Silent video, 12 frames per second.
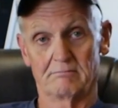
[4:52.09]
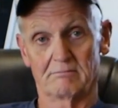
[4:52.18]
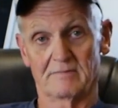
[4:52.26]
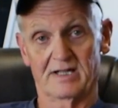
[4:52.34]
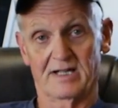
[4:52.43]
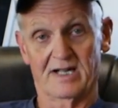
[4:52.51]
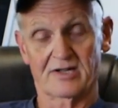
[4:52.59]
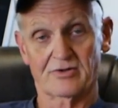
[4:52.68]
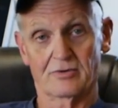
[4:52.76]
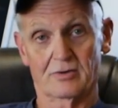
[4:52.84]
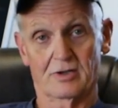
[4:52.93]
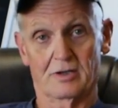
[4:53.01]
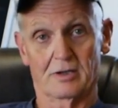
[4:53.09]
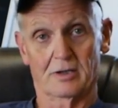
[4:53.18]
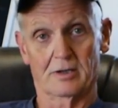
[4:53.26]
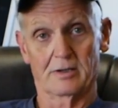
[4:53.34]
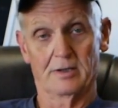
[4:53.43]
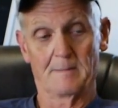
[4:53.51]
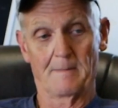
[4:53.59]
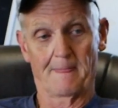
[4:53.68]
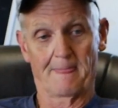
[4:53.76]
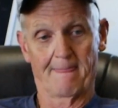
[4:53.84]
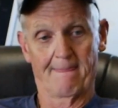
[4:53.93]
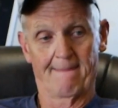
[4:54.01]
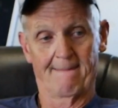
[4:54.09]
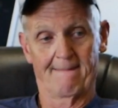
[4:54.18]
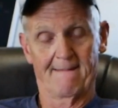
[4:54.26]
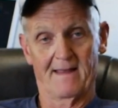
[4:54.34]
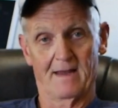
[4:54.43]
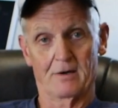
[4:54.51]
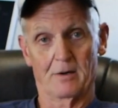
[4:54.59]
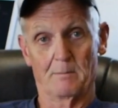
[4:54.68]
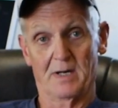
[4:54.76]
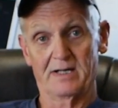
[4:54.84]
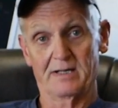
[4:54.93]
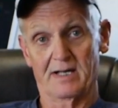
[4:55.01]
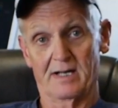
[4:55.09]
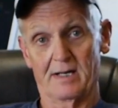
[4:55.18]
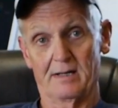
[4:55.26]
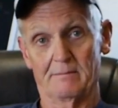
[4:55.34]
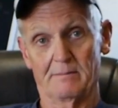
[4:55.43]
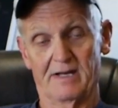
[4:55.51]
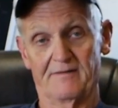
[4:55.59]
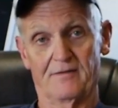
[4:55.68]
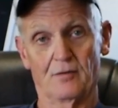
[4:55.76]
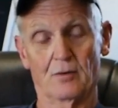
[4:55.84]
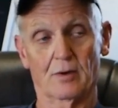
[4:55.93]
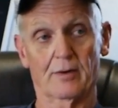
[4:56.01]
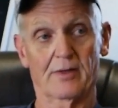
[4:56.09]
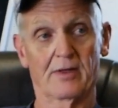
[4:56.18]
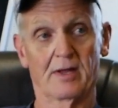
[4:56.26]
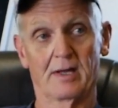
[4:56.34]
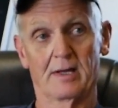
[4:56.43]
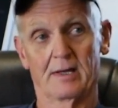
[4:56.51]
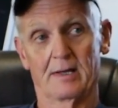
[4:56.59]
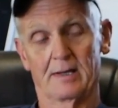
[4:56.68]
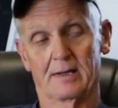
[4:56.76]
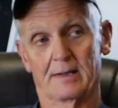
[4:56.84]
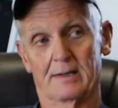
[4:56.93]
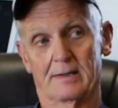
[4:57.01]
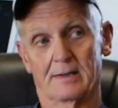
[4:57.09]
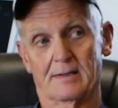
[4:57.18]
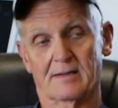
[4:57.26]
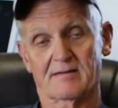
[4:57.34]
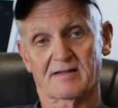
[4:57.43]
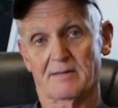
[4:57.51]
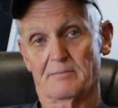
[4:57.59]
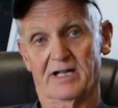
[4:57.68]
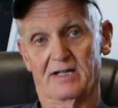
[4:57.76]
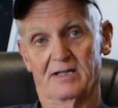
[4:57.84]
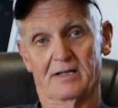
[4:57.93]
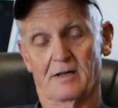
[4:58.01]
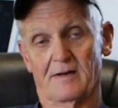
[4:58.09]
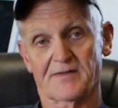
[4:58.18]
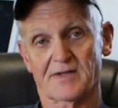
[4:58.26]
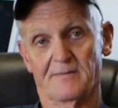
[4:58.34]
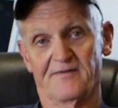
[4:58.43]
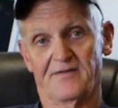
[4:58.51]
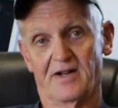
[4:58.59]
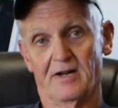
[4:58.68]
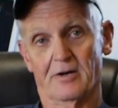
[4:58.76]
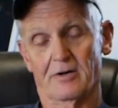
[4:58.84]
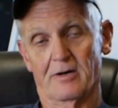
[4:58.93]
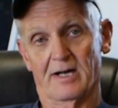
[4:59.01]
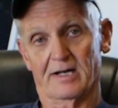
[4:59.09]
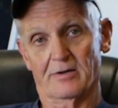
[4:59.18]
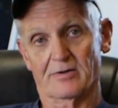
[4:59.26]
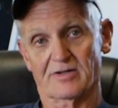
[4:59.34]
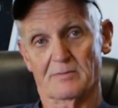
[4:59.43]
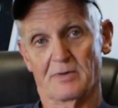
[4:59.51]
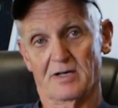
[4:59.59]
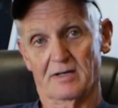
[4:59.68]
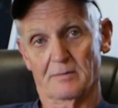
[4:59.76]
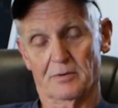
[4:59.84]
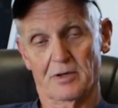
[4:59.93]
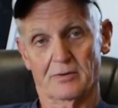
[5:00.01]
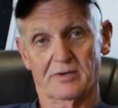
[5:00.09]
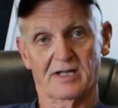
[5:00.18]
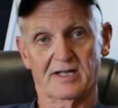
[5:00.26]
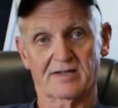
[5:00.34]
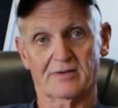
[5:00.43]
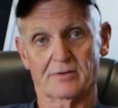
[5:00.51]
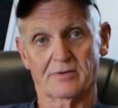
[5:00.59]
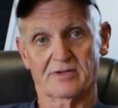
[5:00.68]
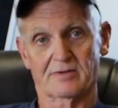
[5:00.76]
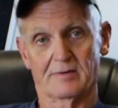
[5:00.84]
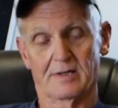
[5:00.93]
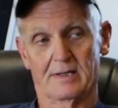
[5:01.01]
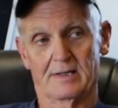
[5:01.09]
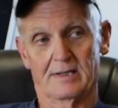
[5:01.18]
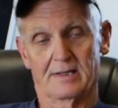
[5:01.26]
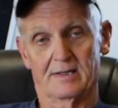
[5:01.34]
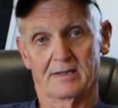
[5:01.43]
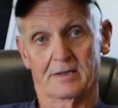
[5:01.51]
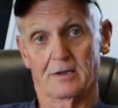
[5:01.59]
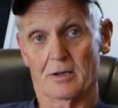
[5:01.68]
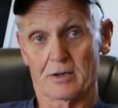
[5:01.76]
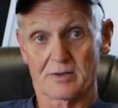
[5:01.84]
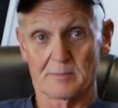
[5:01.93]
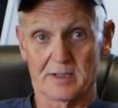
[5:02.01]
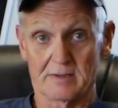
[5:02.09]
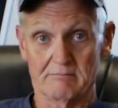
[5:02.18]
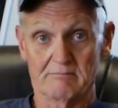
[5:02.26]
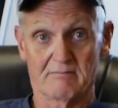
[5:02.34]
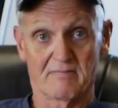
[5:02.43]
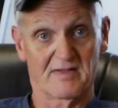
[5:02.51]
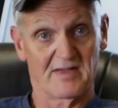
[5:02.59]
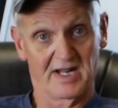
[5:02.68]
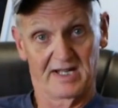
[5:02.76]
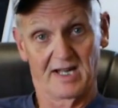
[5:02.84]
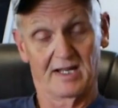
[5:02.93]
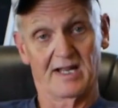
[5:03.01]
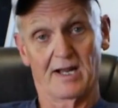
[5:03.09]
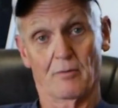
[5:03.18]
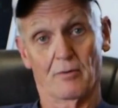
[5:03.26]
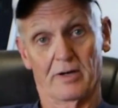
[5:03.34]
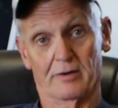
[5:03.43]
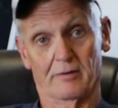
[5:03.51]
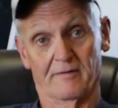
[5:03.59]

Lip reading: the National Guard, and on Monday, May 4th, somebody lit off some firecrackers among the protesters. The guardsmen, thinking they were under